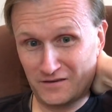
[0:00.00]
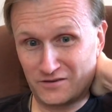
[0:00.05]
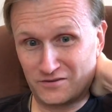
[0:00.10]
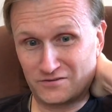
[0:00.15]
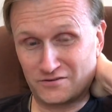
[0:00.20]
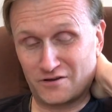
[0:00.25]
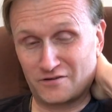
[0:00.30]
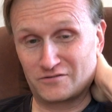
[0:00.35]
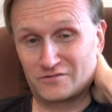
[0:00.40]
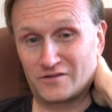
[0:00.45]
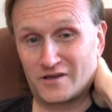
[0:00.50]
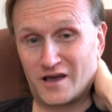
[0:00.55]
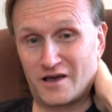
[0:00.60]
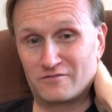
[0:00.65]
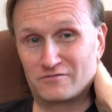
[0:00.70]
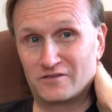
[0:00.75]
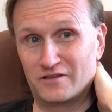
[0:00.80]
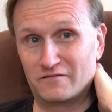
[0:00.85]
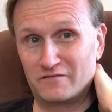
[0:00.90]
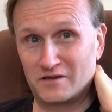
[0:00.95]
So I was, I
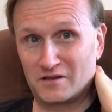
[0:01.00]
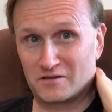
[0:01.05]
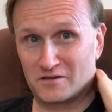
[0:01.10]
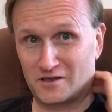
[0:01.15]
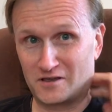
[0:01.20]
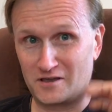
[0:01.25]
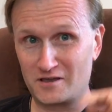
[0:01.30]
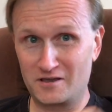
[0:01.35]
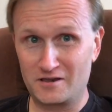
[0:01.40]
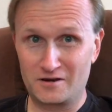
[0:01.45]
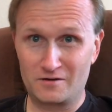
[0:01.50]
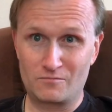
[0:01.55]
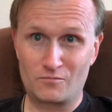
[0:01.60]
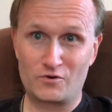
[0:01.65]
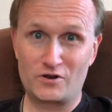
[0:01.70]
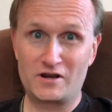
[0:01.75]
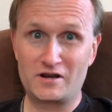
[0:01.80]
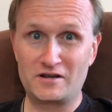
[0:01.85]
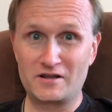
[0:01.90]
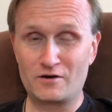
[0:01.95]
was living in
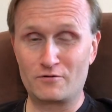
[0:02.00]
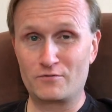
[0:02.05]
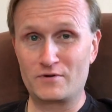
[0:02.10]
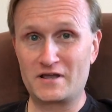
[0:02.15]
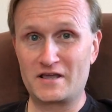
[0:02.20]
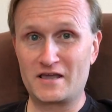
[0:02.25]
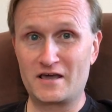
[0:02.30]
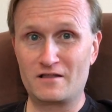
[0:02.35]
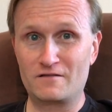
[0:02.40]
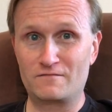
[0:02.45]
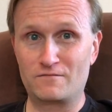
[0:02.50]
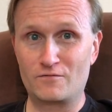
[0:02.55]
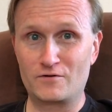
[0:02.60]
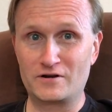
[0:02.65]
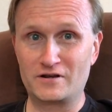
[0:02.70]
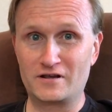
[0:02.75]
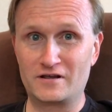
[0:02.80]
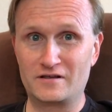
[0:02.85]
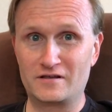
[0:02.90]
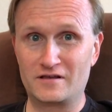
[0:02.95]
Marina Del Rey,
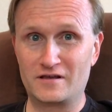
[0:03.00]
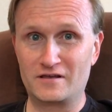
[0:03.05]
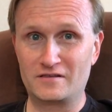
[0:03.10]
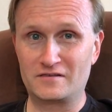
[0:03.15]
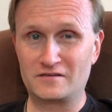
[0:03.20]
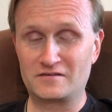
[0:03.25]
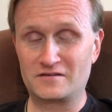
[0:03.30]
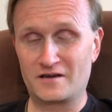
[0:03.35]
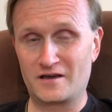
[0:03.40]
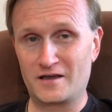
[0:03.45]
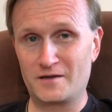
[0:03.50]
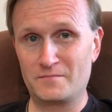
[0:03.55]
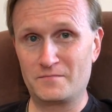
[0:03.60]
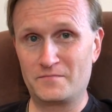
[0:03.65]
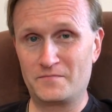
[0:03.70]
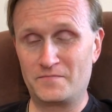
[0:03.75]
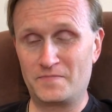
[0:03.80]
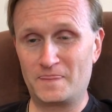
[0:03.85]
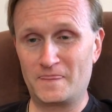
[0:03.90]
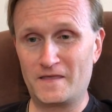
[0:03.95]
California at the time,
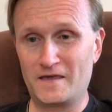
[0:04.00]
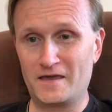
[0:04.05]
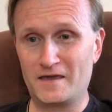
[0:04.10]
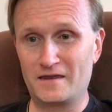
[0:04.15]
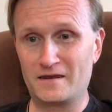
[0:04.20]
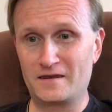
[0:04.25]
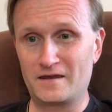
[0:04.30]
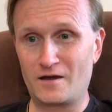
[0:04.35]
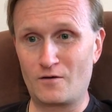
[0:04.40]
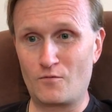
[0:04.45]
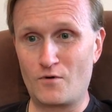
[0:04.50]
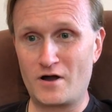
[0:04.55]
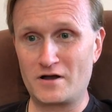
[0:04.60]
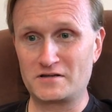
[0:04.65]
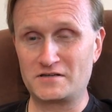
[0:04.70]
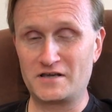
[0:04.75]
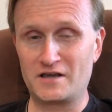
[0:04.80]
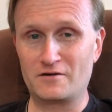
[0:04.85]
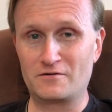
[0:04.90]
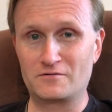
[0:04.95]
and I
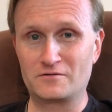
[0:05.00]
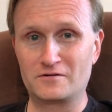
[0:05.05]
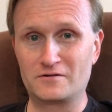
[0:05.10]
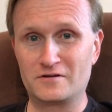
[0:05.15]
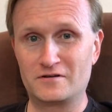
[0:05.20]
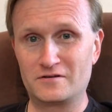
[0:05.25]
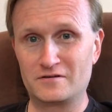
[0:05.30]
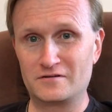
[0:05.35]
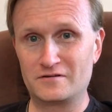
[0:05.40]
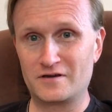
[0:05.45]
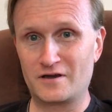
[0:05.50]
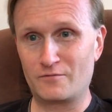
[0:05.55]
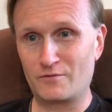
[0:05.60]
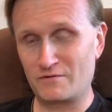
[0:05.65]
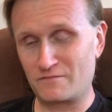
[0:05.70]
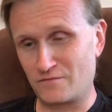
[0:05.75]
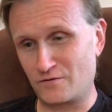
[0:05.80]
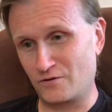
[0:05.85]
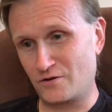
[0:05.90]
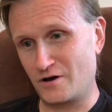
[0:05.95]
walked down, I
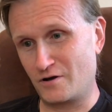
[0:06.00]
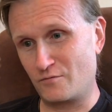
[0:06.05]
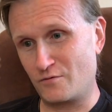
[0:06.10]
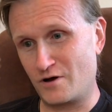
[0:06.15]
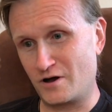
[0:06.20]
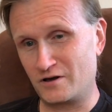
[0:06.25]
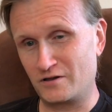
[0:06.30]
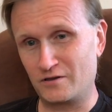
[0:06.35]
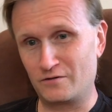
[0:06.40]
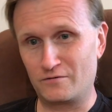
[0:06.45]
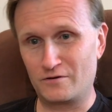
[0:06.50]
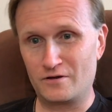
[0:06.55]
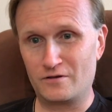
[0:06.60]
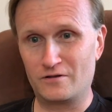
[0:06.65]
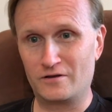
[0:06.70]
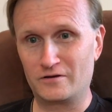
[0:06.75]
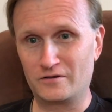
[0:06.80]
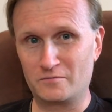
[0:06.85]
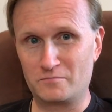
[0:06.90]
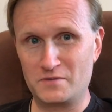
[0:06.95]
went for a long walk
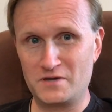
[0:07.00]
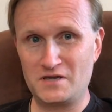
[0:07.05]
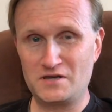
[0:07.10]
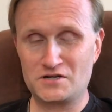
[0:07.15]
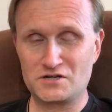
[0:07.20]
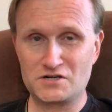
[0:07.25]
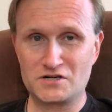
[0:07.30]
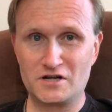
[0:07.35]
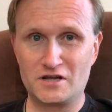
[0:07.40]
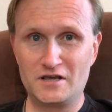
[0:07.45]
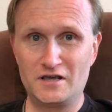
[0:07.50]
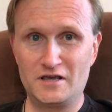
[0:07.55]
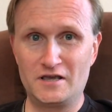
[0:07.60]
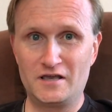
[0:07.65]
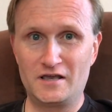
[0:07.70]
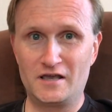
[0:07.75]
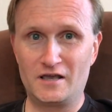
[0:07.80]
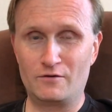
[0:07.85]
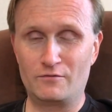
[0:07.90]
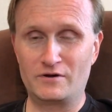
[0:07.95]
along the beach
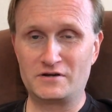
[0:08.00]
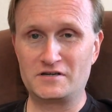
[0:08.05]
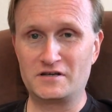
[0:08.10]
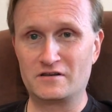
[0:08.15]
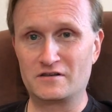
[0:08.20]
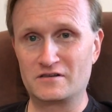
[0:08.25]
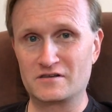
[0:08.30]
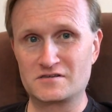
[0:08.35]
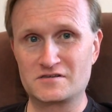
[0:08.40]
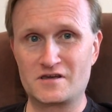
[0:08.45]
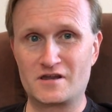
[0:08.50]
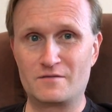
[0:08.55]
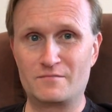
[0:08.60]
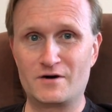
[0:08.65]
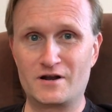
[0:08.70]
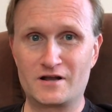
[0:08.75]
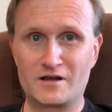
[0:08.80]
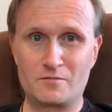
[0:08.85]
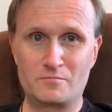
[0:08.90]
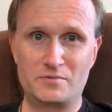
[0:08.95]
and went down to the Santa
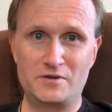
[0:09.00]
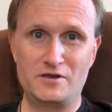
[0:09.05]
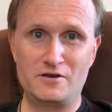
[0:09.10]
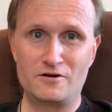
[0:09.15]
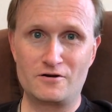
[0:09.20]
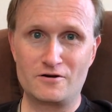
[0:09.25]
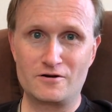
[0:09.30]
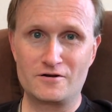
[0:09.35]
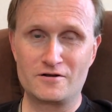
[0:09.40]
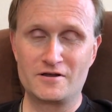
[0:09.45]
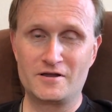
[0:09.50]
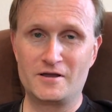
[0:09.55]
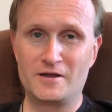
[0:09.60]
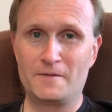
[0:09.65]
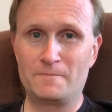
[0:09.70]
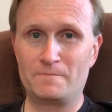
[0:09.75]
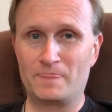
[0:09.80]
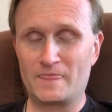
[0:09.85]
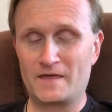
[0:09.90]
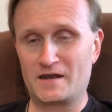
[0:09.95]
Monica Pier
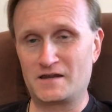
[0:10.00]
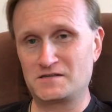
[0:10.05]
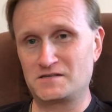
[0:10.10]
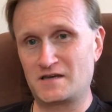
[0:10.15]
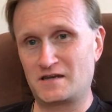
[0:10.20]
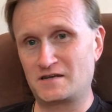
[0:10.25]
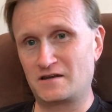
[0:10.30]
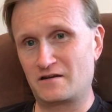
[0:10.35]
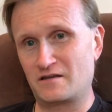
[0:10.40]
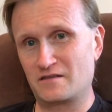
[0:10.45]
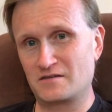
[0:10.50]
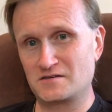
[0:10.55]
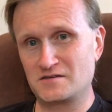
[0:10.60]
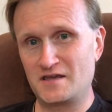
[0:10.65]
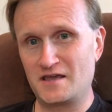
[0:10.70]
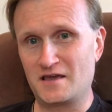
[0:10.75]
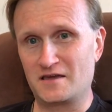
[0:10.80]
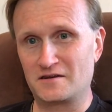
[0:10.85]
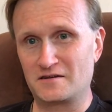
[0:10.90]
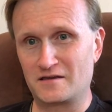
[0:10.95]
and I sat down on the
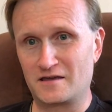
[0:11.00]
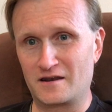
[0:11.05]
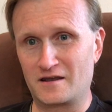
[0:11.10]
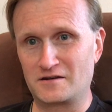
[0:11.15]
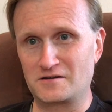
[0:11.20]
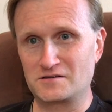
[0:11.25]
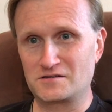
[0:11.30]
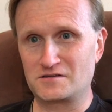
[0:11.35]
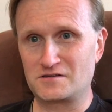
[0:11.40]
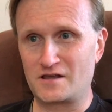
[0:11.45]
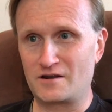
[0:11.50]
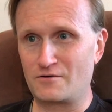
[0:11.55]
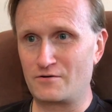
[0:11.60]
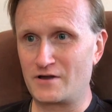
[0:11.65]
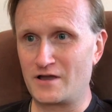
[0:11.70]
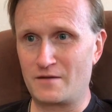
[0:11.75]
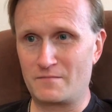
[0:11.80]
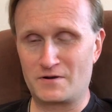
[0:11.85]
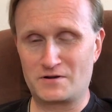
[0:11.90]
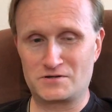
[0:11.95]
sand and I just said,
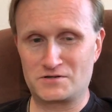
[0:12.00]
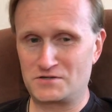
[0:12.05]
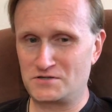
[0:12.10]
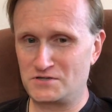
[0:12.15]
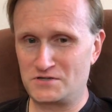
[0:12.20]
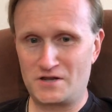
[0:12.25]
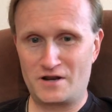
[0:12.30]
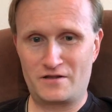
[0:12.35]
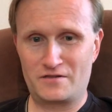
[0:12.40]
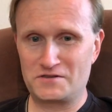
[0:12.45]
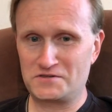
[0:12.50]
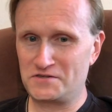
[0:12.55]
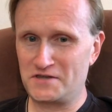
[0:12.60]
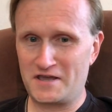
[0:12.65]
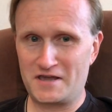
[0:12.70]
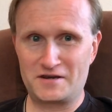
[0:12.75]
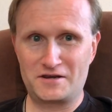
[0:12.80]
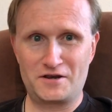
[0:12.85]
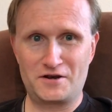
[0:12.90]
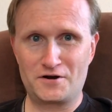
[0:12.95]
okay, I'm gonna just sit on the
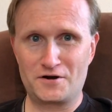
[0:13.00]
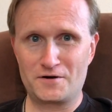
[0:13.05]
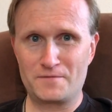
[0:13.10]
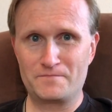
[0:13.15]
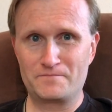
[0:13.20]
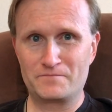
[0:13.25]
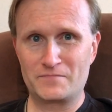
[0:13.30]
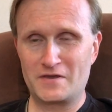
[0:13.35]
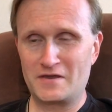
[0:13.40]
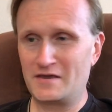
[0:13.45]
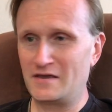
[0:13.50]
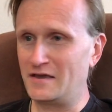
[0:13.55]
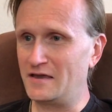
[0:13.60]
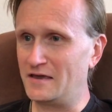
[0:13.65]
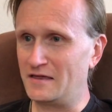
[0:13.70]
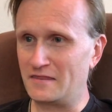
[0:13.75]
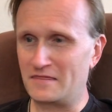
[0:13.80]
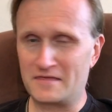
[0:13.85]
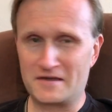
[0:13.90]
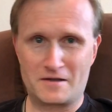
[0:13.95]
sand here
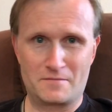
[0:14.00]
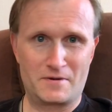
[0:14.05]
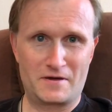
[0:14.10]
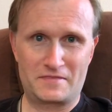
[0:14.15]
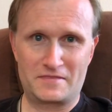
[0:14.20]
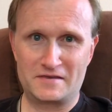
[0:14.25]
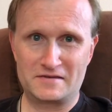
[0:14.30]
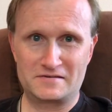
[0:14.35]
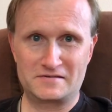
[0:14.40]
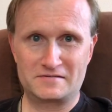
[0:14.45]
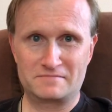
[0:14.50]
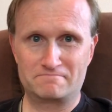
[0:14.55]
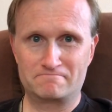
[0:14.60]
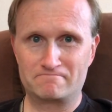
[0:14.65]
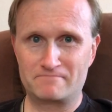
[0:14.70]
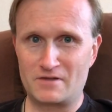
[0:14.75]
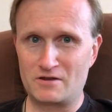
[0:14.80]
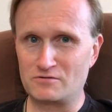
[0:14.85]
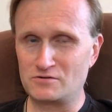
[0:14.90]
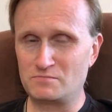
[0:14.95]
and think about this.
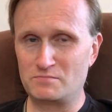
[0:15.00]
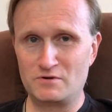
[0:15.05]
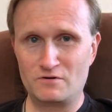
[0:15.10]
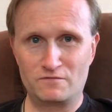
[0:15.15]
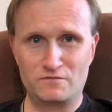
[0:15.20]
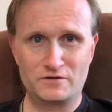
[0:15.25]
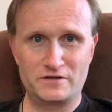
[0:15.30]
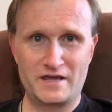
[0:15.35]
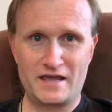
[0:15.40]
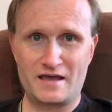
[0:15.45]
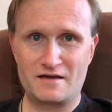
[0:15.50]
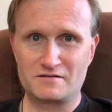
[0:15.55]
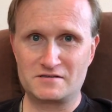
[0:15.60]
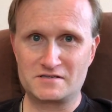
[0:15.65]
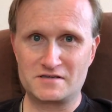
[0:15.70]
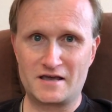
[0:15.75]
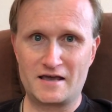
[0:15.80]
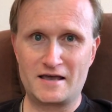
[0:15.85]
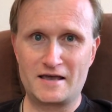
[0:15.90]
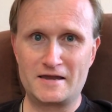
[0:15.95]
And it was a beautiful day
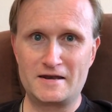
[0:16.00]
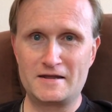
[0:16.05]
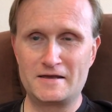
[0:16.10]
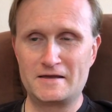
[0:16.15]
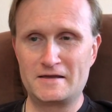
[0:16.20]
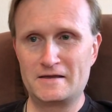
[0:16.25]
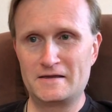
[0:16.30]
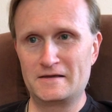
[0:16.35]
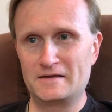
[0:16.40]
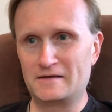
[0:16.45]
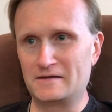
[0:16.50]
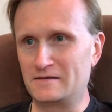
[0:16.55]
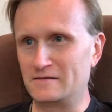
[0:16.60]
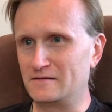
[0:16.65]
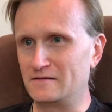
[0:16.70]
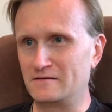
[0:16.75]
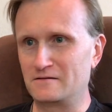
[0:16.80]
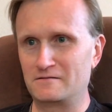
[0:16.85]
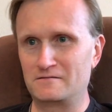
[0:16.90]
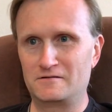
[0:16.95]
outside
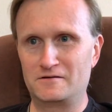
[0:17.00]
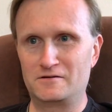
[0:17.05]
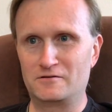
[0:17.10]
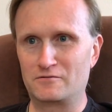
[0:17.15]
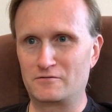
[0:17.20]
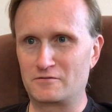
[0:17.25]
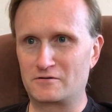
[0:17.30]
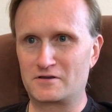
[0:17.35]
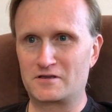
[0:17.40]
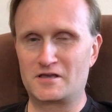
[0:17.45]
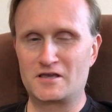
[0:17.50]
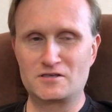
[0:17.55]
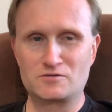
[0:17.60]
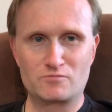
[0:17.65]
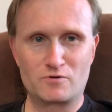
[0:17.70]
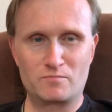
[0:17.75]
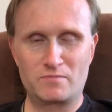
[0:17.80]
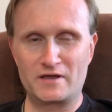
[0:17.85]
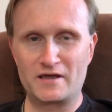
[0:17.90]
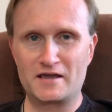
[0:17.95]
and the, you know, the
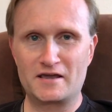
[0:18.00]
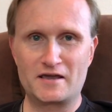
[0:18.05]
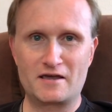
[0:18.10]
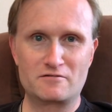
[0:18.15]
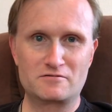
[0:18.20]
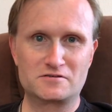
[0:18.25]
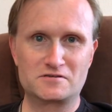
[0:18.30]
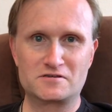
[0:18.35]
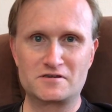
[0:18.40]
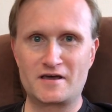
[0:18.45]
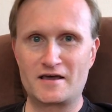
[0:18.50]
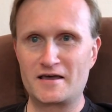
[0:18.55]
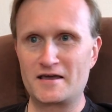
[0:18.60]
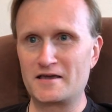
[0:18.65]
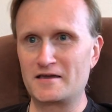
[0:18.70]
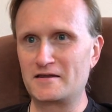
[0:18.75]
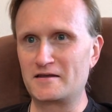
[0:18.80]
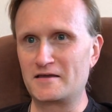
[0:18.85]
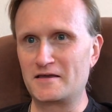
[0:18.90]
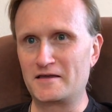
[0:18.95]
kids were playing
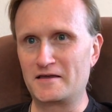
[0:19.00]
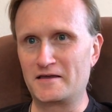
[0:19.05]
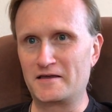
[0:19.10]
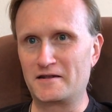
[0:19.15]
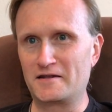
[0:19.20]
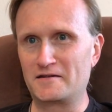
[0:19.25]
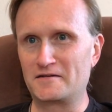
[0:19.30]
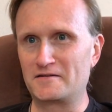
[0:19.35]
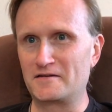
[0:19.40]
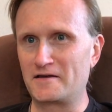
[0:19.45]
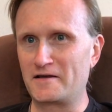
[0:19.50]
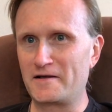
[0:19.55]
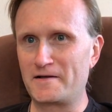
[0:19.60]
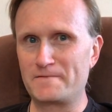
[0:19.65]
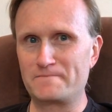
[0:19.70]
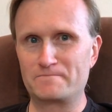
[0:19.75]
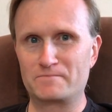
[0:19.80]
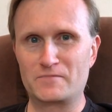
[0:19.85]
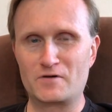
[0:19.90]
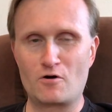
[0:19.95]
outside and uh,
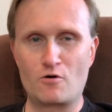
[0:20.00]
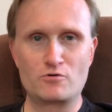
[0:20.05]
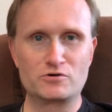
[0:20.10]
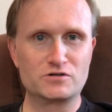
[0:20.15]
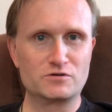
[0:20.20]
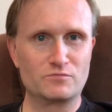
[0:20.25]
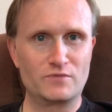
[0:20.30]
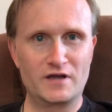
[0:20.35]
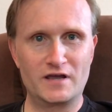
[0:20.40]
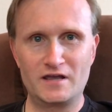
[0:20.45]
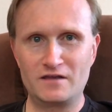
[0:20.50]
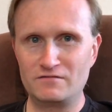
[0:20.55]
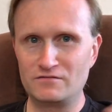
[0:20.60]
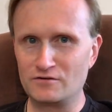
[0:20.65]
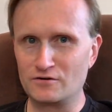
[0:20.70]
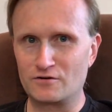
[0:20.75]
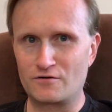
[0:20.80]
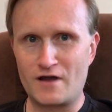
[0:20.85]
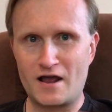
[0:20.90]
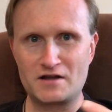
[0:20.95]
the ocean
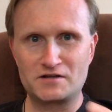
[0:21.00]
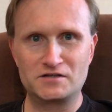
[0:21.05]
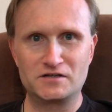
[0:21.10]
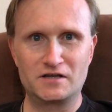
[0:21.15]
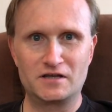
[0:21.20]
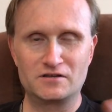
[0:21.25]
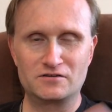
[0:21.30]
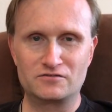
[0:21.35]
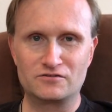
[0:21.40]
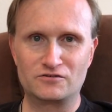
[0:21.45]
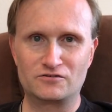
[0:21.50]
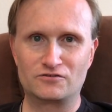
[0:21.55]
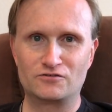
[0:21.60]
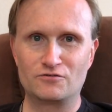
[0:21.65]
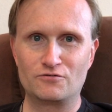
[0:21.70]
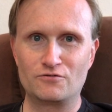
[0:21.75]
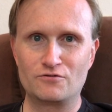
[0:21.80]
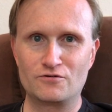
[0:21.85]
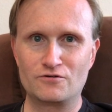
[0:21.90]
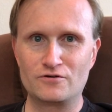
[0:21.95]
waves are crashing against the
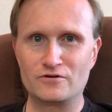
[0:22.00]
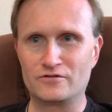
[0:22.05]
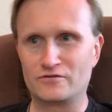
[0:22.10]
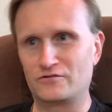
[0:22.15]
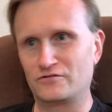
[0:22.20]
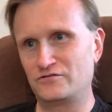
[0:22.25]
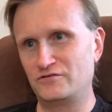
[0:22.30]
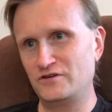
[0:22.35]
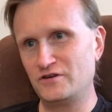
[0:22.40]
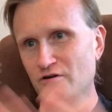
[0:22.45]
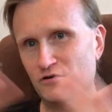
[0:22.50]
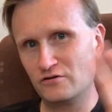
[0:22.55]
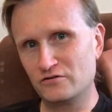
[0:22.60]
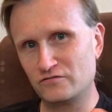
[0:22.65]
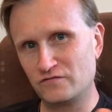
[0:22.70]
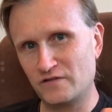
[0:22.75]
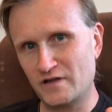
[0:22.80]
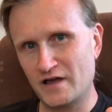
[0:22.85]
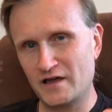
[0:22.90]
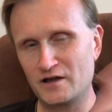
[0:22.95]
shore and there's
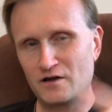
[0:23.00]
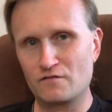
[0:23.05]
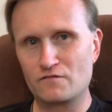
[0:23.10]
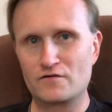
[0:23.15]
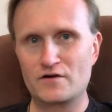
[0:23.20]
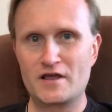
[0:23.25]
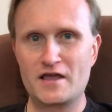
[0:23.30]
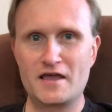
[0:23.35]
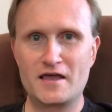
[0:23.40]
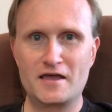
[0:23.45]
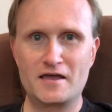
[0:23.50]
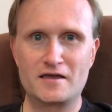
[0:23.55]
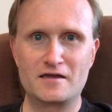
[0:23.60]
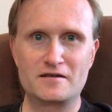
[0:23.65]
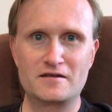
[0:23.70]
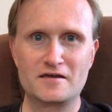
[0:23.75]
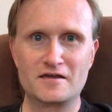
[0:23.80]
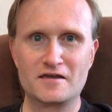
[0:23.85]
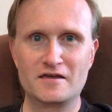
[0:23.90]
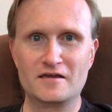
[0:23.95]
seagulls flying
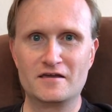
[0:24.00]
overhead